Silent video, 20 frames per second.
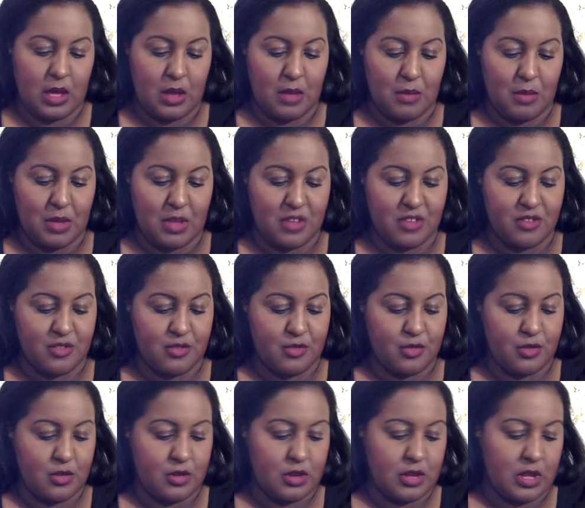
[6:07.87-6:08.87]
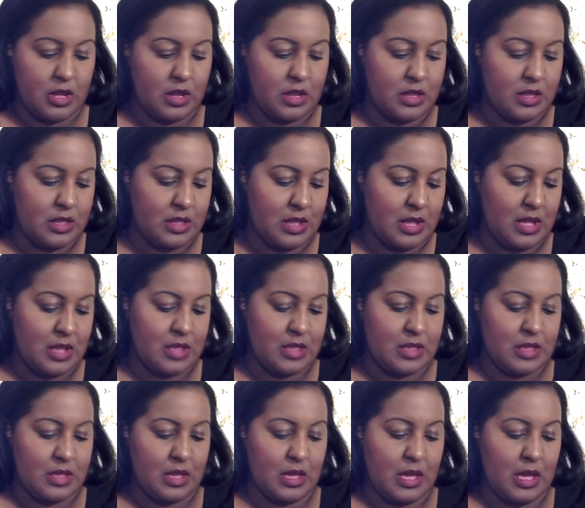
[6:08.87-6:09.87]
Make sure that it's not
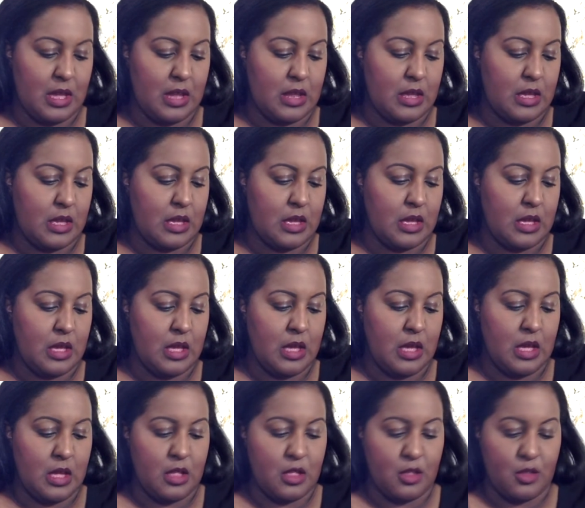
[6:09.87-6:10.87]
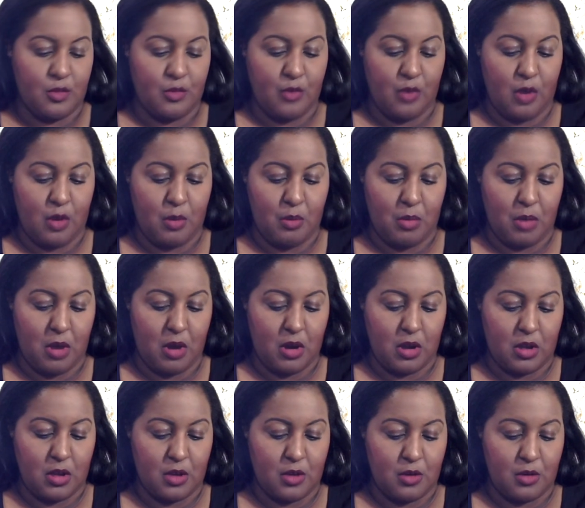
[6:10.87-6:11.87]
scanning the wrong
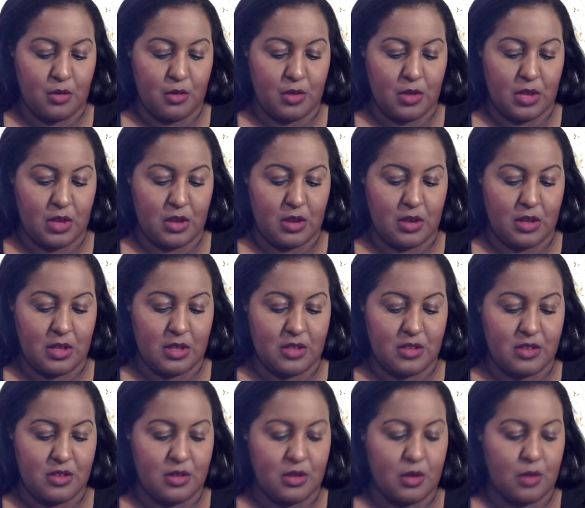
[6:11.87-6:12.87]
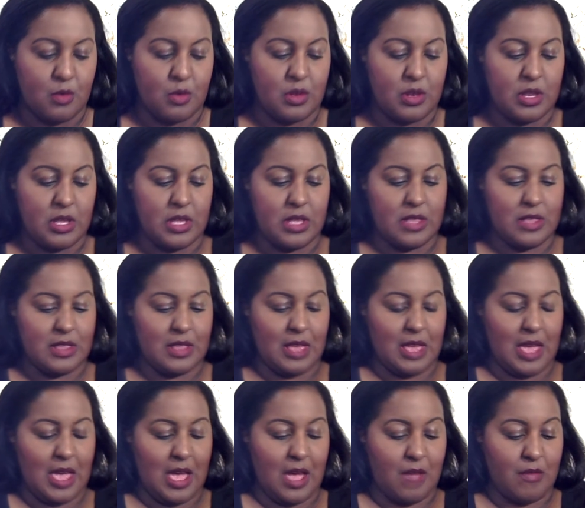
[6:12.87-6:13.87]
barcode here, because you know with these they
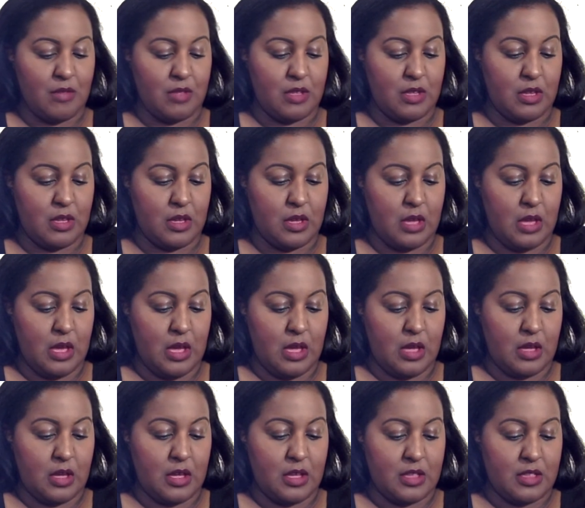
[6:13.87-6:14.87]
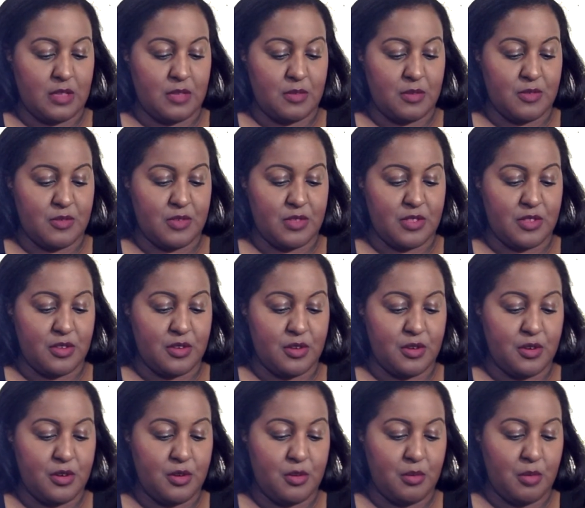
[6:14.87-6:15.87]
have the customer
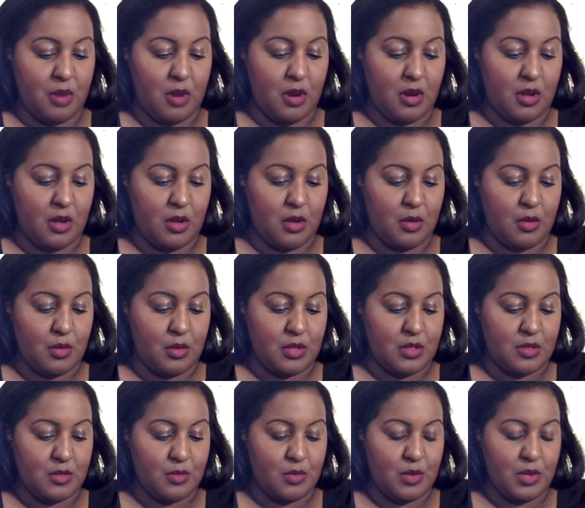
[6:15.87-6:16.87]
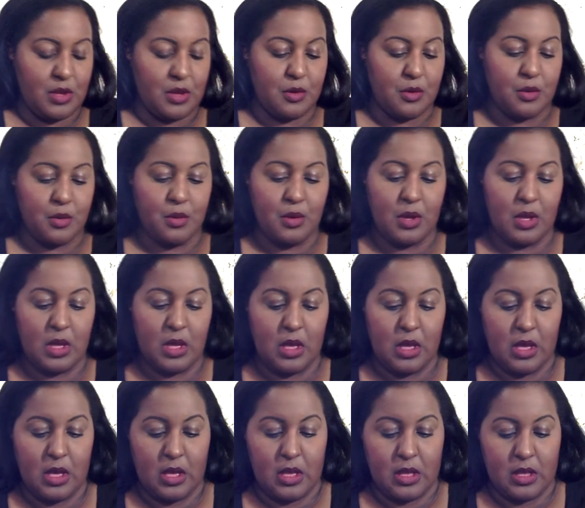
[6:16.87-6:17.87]
return barcode as well.
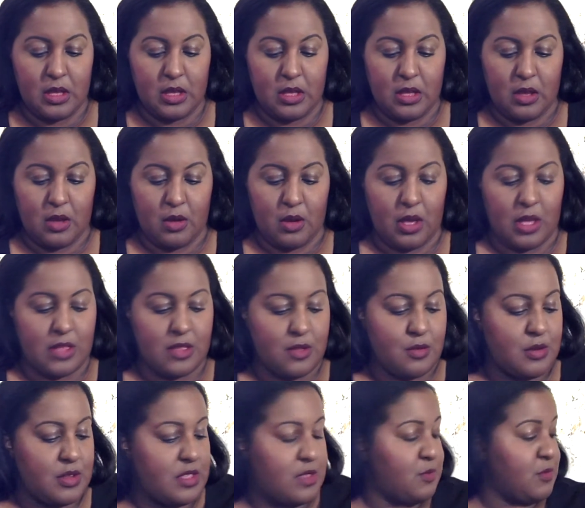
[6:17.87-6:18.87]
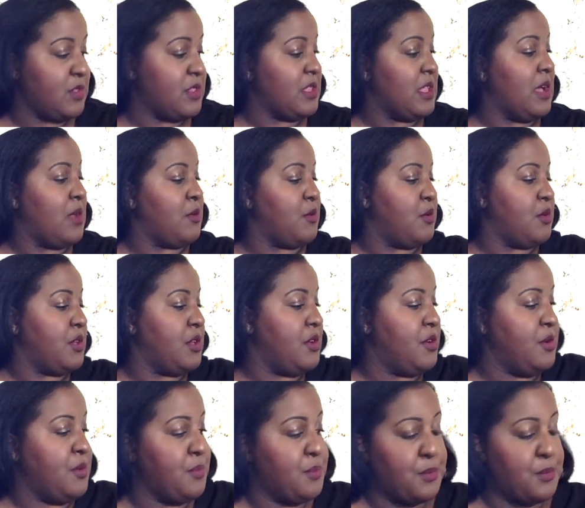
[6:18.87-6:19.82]
Okay, so this one's not on there.